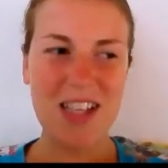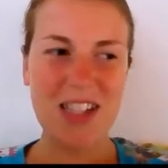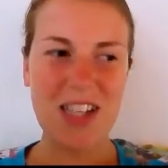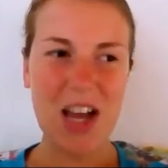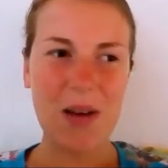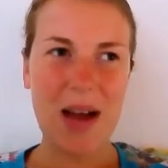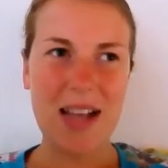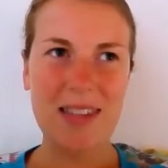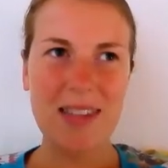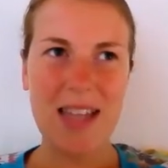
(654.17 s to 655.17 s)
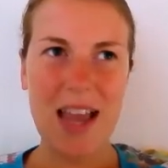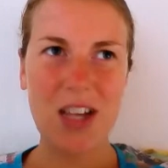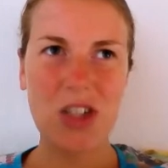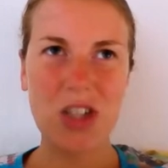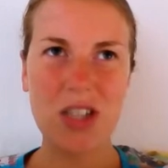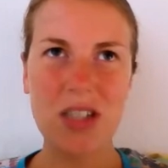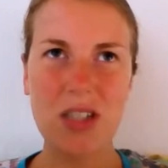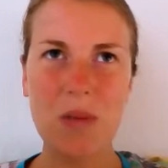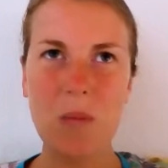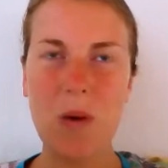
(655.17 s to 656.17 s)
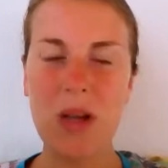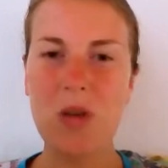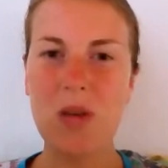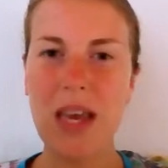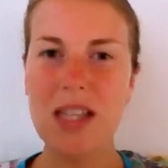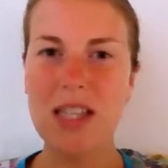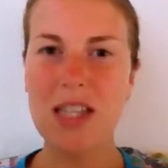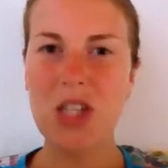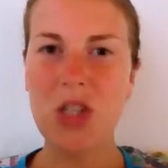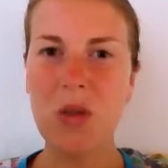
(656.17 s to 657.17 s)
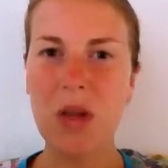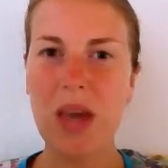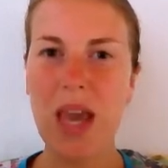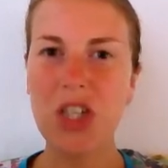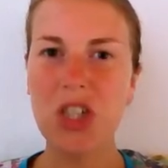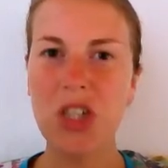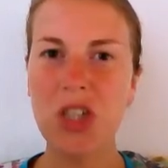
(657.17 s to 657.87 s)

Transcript: So I'd say just when you get to this new location,